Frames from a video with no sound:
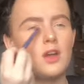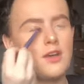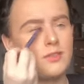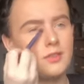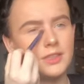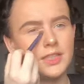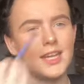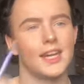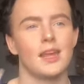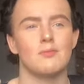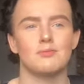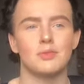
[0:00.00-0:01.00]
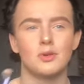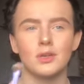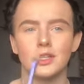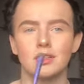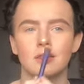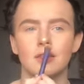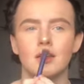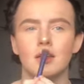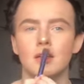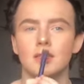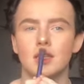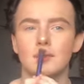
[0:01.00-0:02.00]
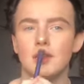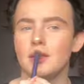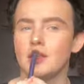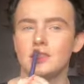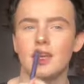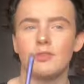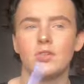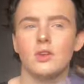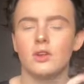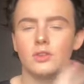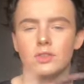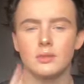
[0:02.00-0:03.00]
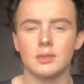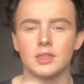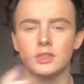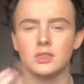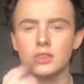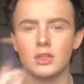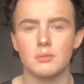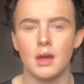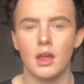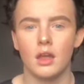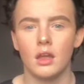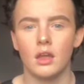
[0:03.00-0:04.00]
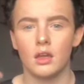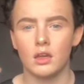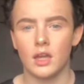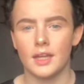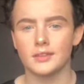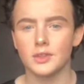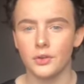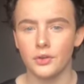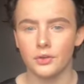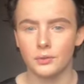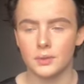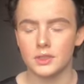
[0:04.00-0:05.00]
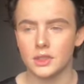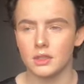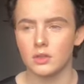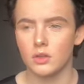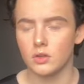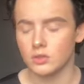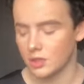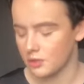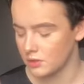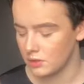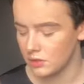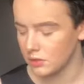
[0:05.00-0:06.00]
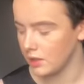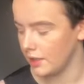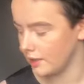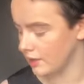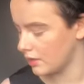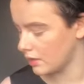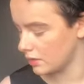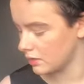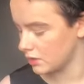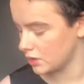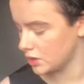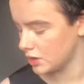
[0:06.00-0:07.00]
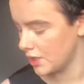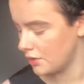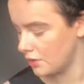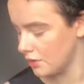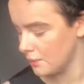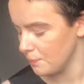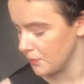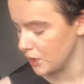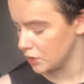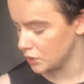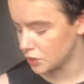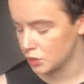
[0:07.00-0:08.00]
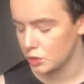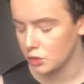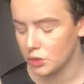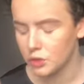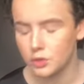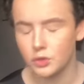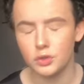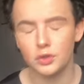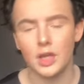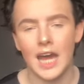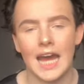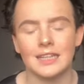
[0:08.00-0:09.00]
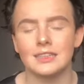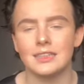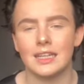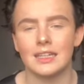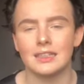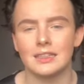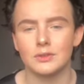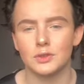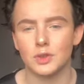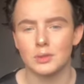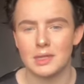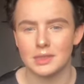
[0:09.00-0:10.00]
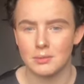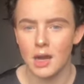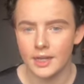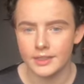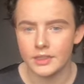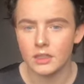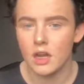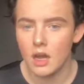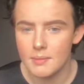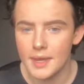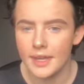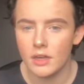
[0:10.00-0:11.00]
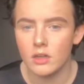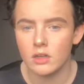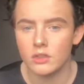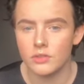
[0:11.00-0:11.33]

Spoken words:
Everyone's kind of getting bored. Sometimes it's different all over the place just now, but in Scotland we're still in lockdown, like just now. So I decided it was going to be a smarter year to cut my hair off.